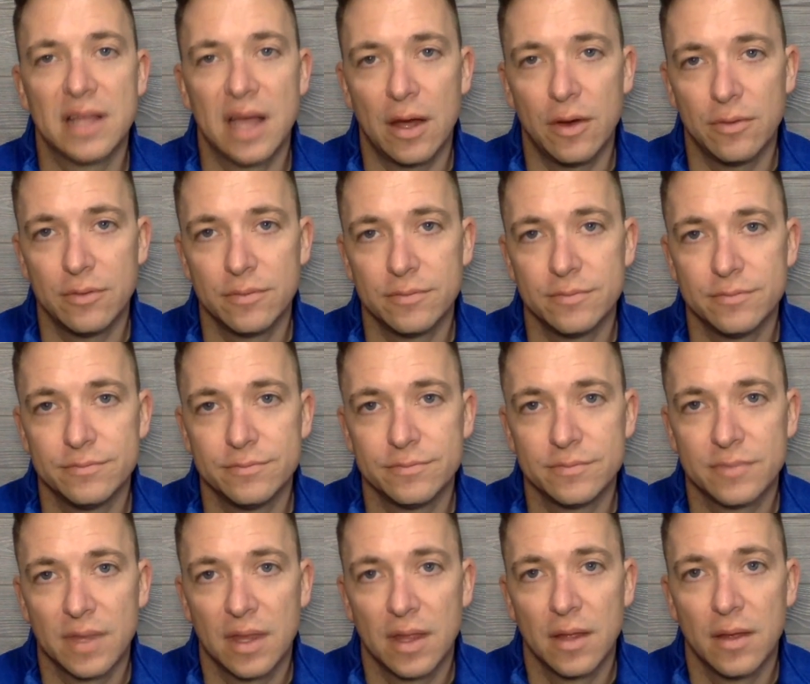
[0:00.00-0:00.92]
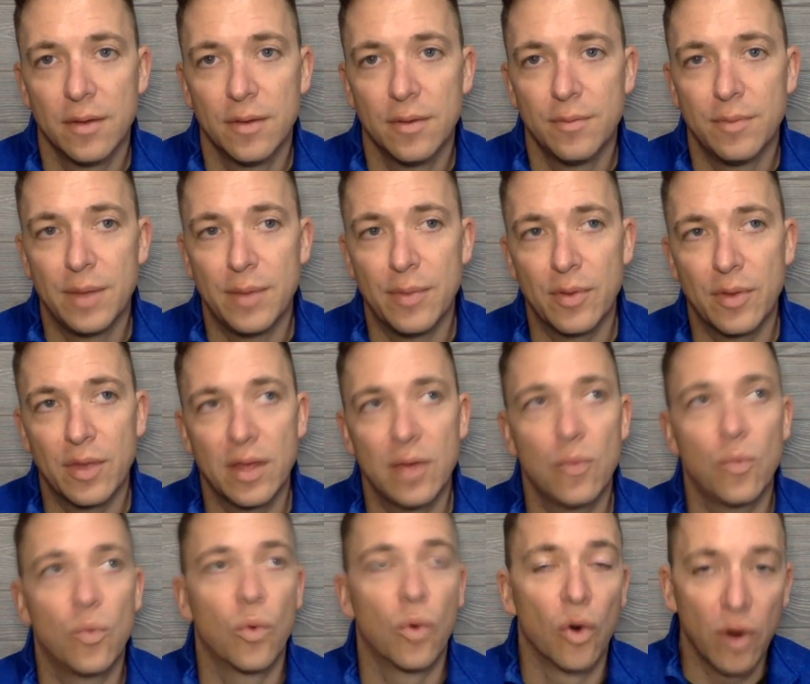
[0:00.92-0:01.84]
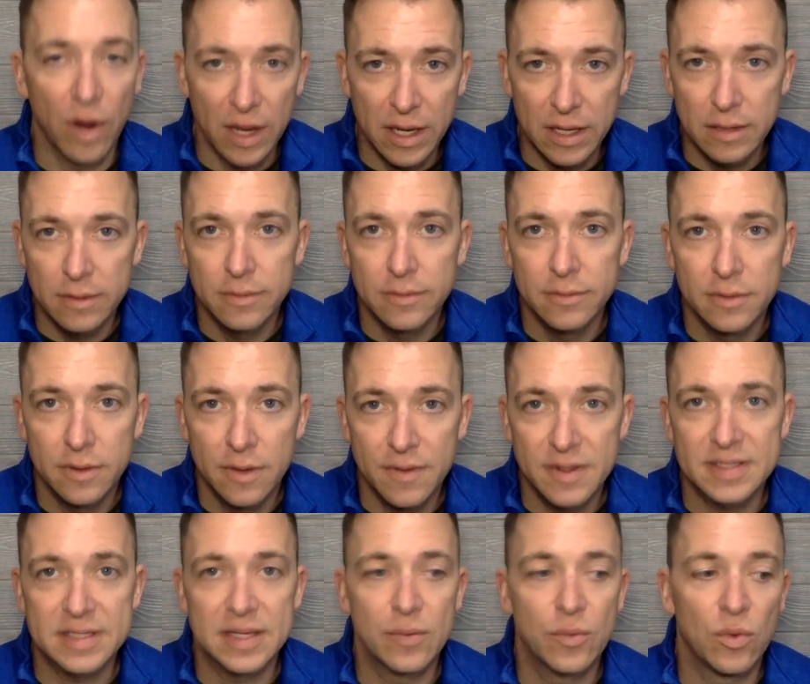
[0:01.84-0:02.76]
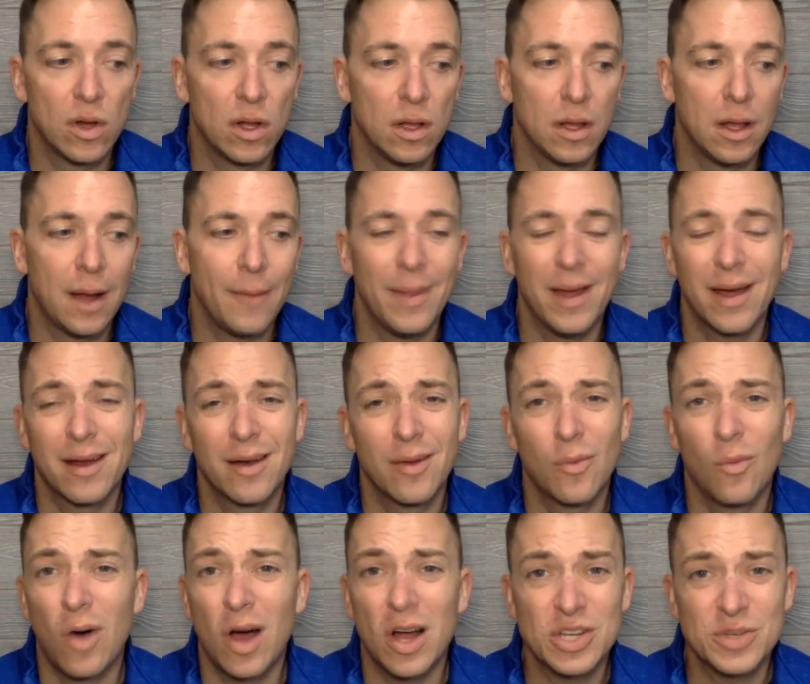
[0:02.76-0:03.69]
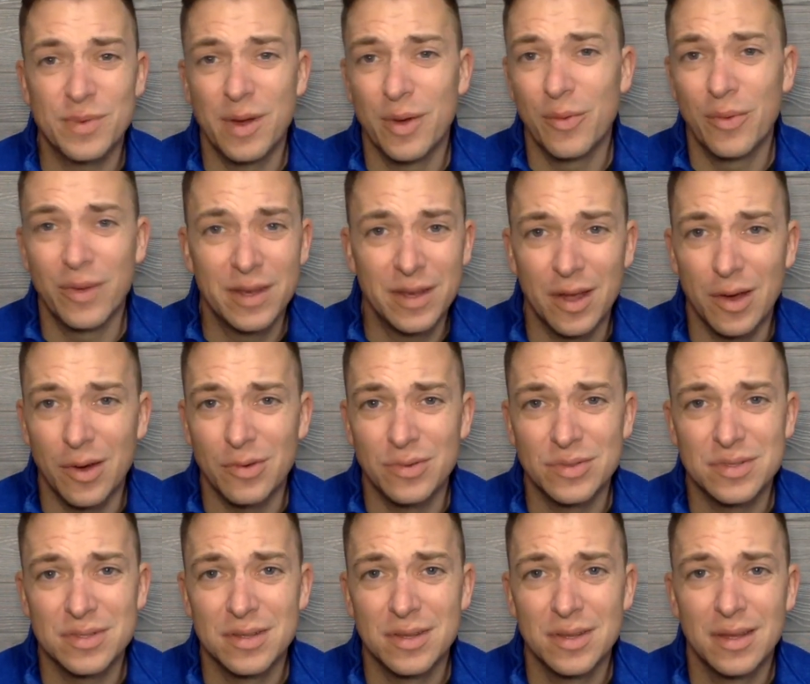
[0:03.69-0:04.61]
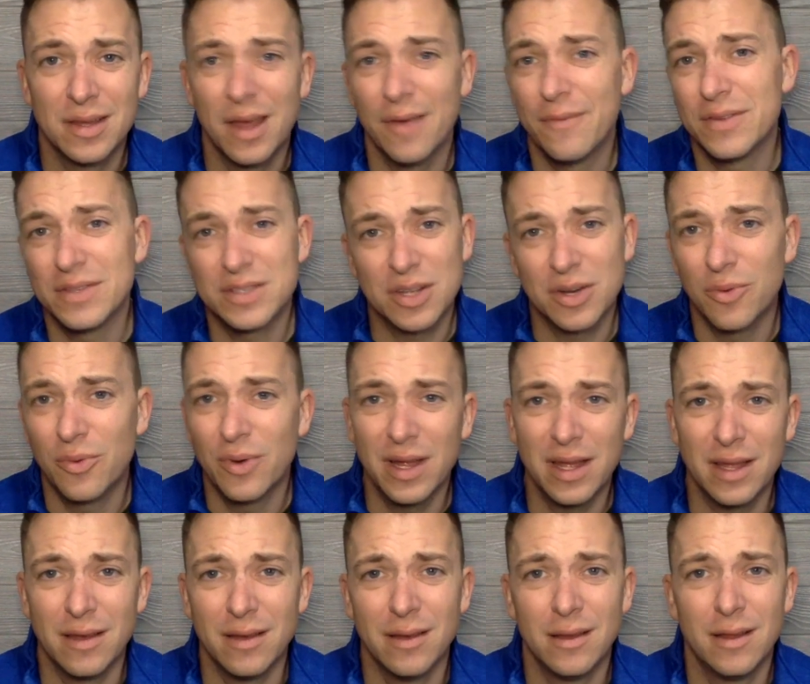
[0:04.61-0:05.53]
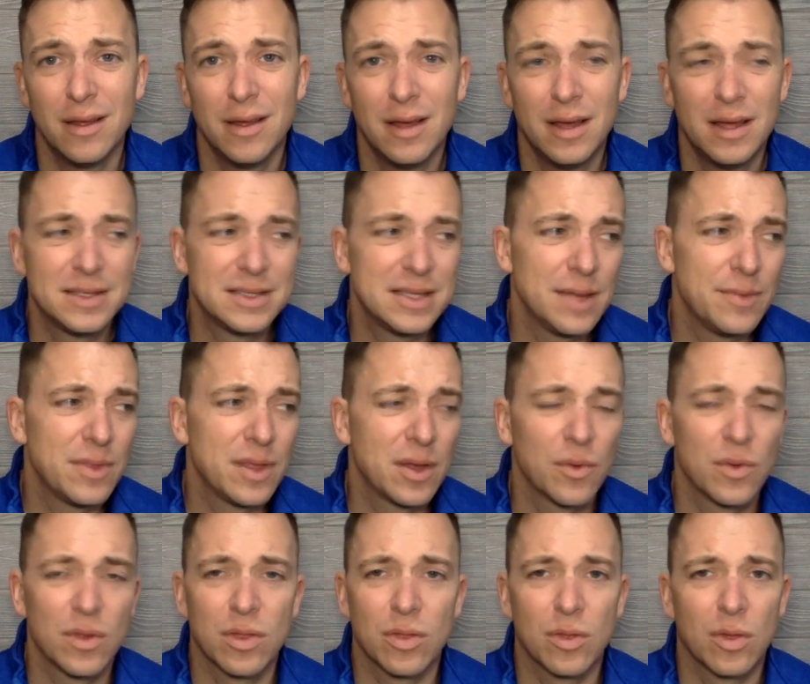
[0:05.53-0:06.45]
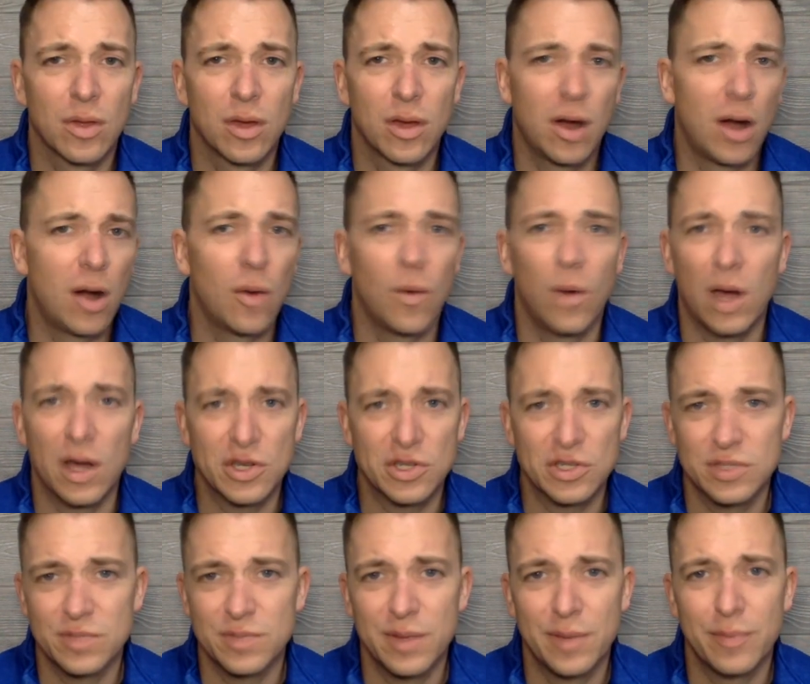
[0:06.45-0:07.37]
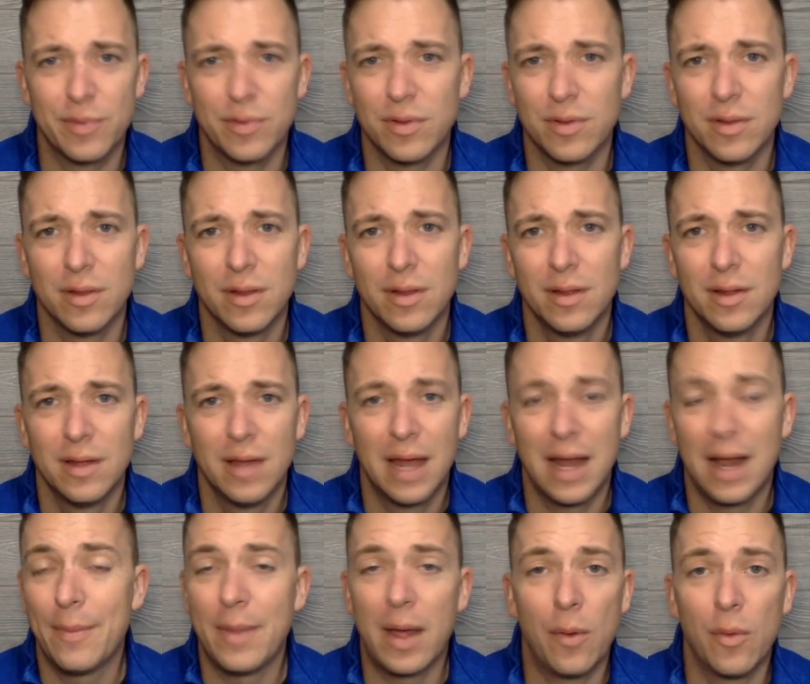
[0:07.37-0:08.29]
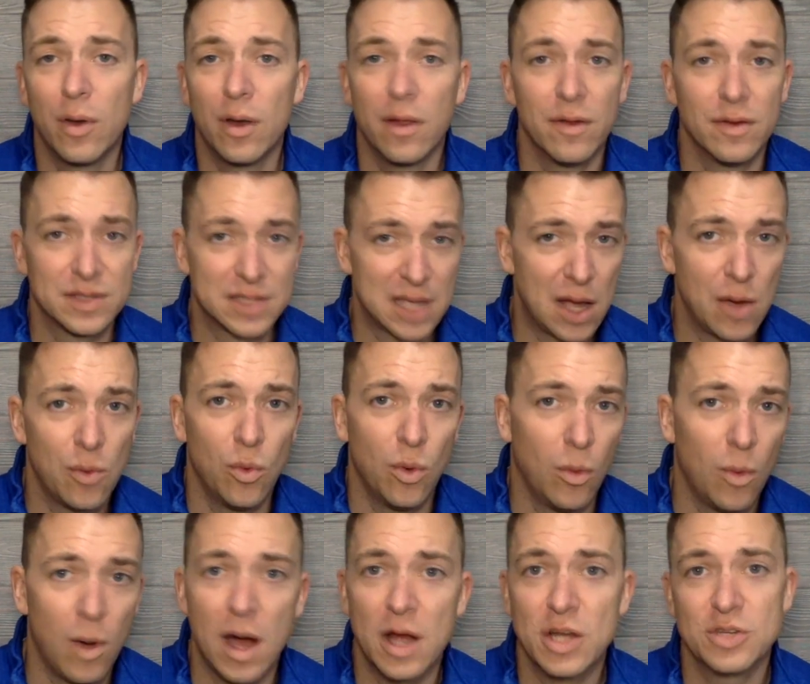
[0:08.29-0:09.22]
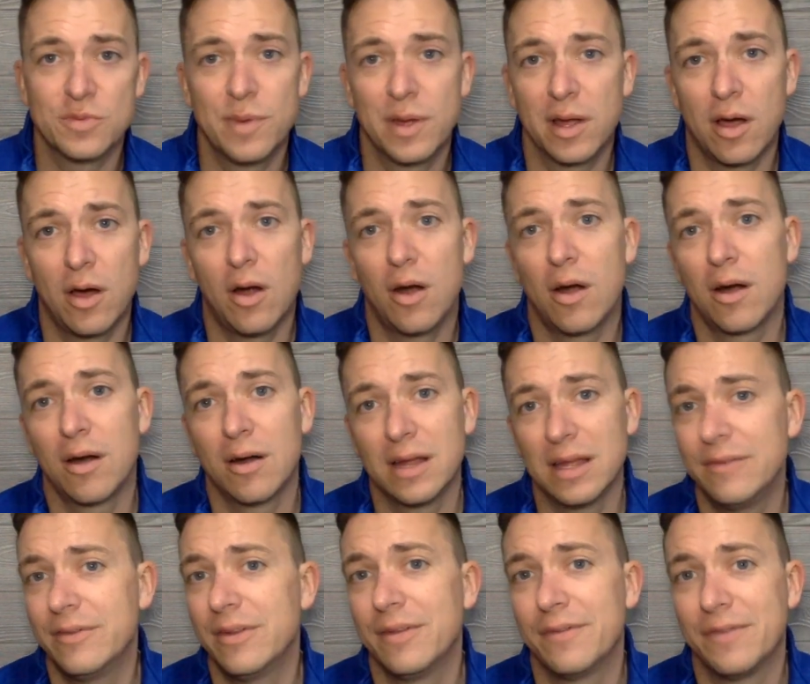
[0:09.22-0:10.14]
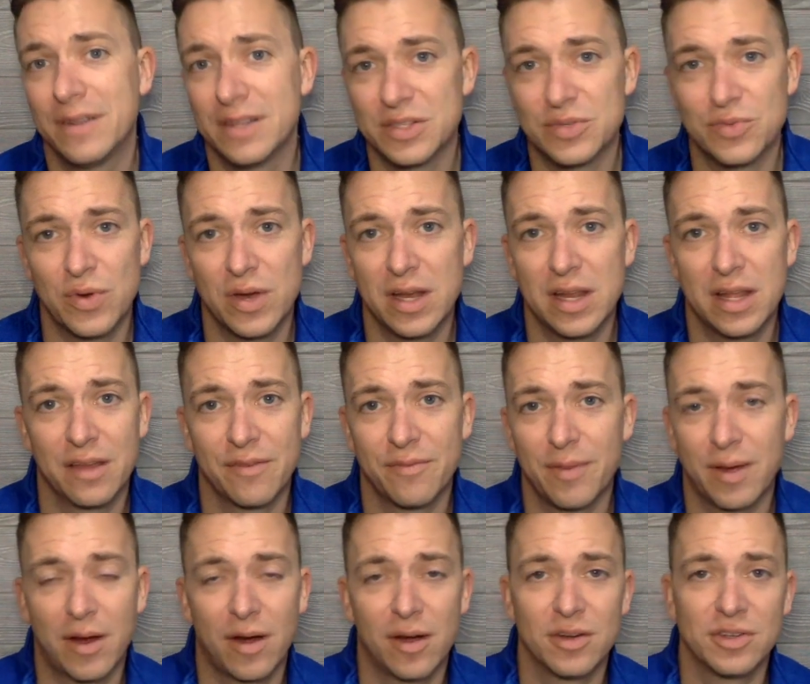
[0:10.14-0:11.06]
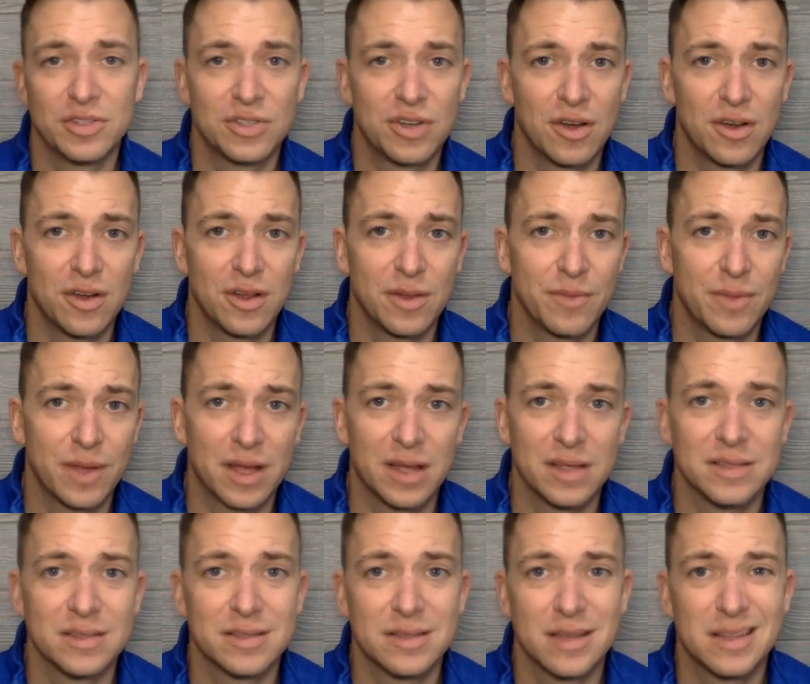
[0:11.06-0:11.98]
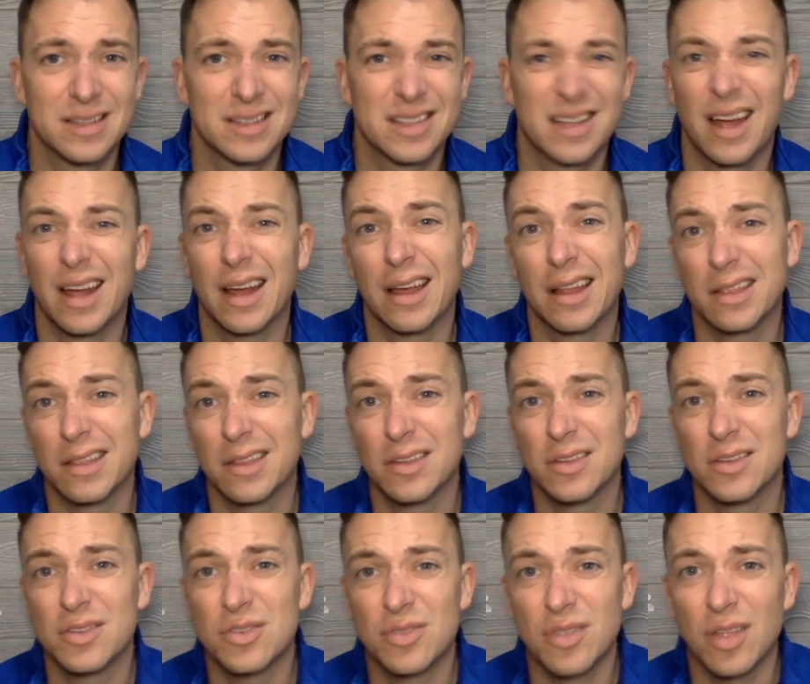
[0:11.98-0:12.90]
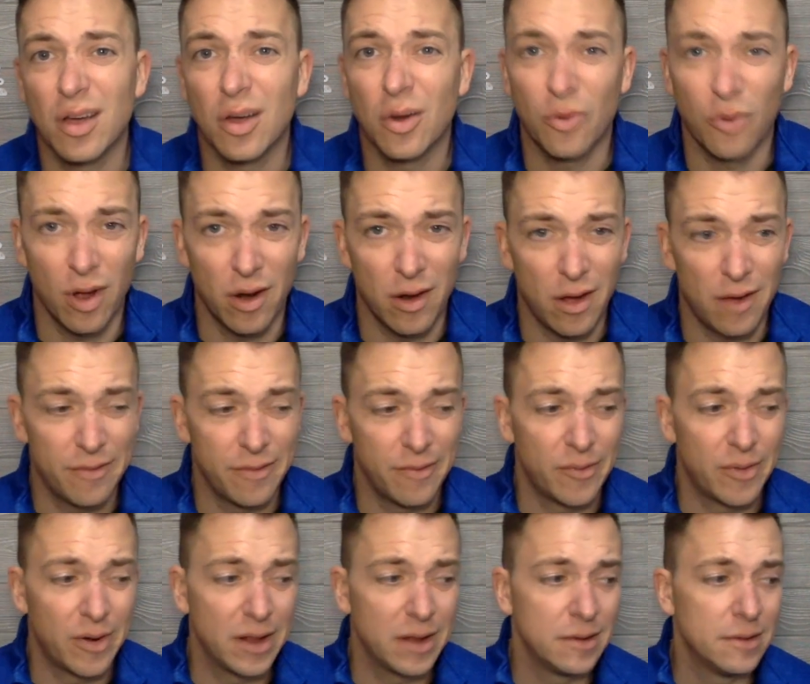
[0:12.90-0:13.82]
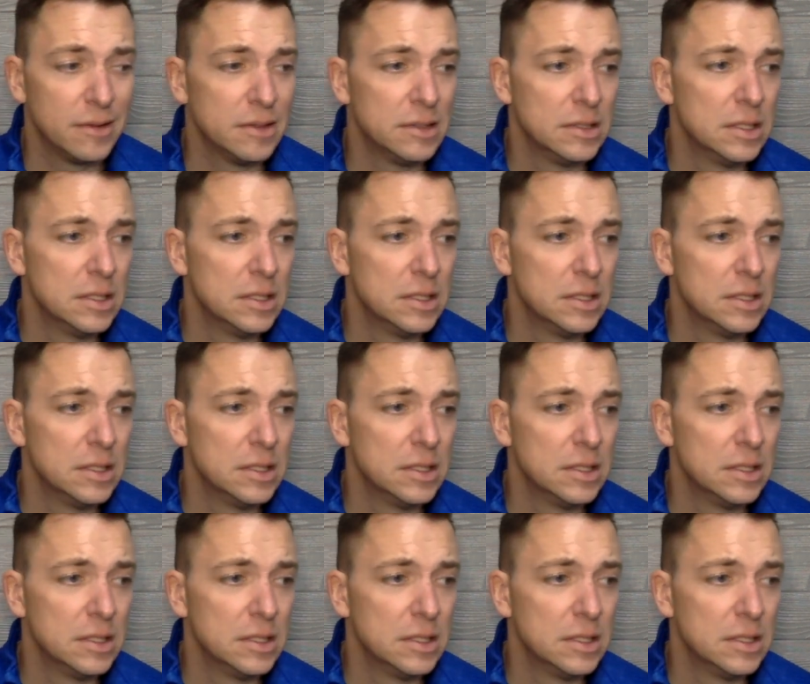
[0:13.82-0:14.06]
out. People get worried and they say, well, I'm not going to wash my windows if it's going to rain. Same thing with car washes. People, and I'm not one of those. I will wash my car even if it is raining, if my car is dirty, because it's got to get the crud off it, right?